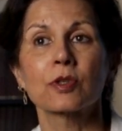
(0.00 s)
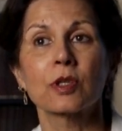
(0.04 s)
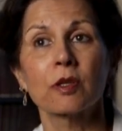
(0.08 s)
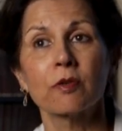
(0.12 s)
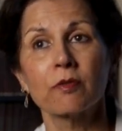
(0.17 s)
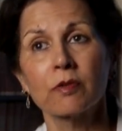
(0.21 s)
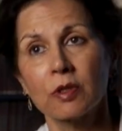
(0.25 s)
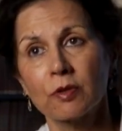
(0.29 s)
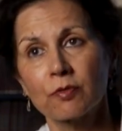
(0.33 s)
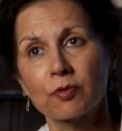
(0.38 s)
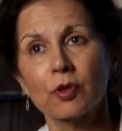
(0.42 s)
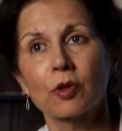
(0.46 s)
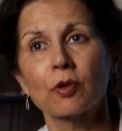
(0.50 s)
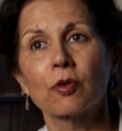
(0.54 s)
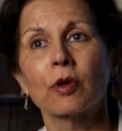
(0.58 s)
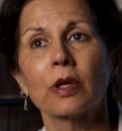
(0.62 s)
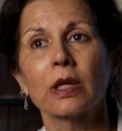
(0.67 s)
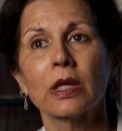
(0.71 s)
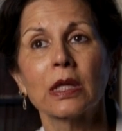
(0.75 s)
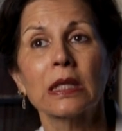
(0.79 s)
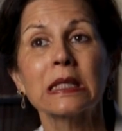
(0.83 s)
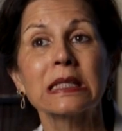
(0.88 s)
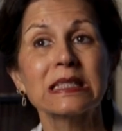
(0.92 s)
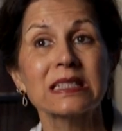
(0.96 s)
or even if you're
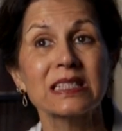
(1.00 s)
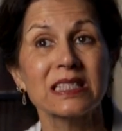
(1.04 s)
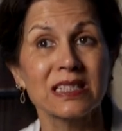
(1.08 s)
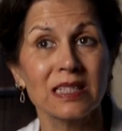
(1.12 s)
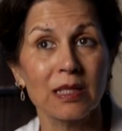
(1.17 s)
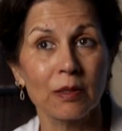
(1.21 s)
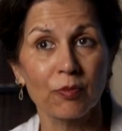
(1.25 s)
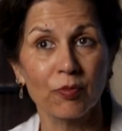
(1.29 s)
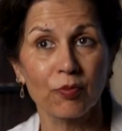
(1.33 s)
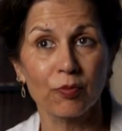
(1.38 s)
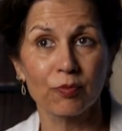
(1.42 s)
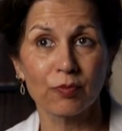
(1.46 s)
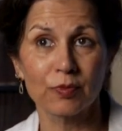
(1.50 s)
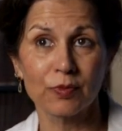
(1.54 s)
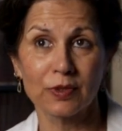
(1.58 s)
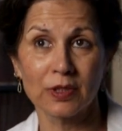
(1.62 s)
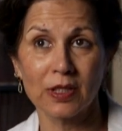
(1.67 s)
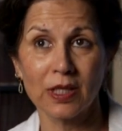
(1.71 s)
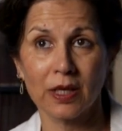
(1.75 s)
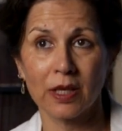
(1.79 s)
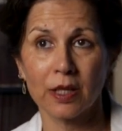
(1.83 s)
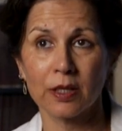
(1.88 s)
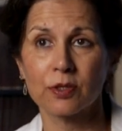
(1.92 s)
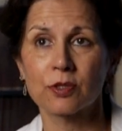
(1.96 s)
going in some
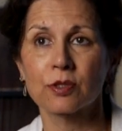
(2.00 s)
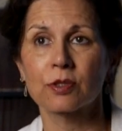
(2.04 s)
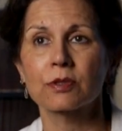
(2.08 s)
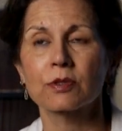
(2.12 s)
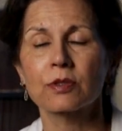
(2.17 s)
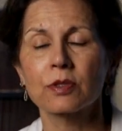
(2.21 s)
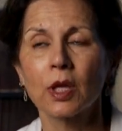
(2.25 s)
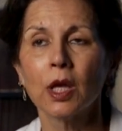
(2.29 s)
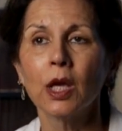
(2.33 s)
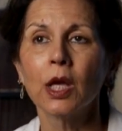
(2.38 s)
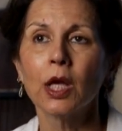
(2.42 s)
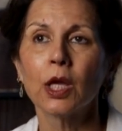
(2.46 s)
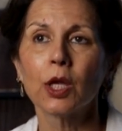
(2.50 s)
directions,